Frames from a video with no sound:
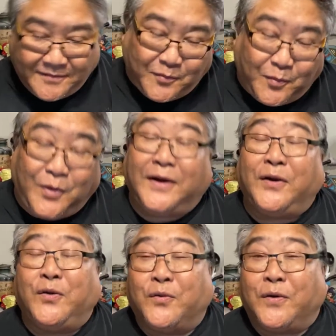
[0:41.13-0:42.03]
what a
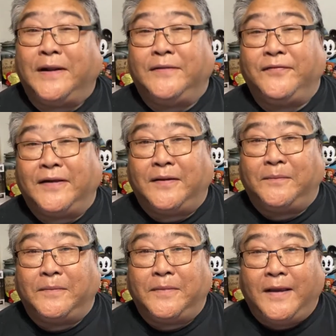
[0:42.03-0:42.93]
great
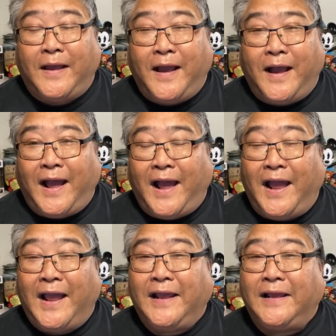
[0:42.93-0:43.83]
film.
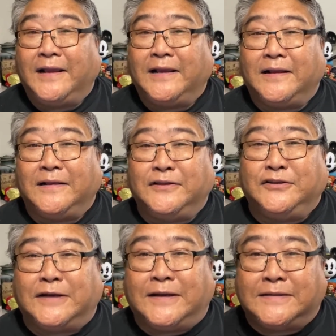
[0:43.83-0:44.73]
I
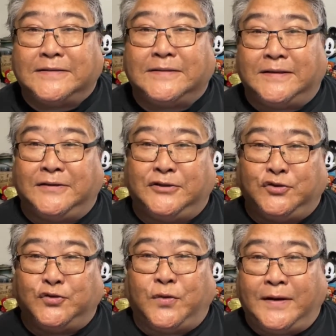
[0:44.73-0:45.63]
just
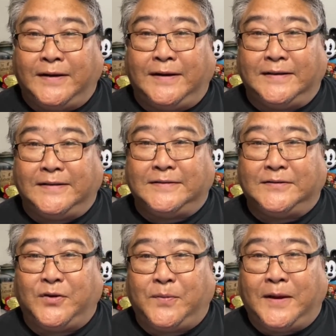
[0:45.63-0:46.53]
enjoyed it
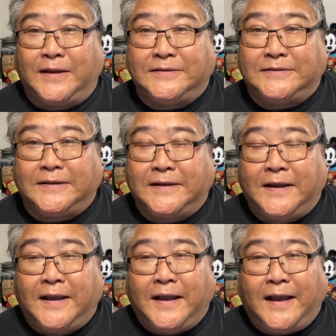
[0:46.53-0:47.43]
so much.
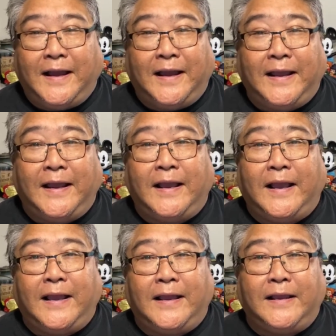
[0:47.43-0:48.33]
Uh,
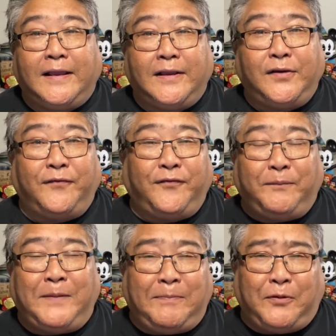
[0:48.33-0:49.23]
you know, for
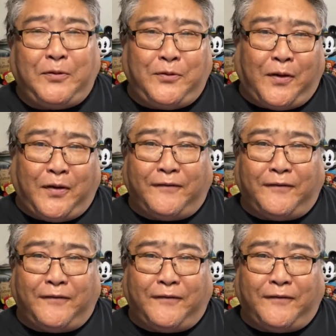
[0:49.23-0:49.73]
people who are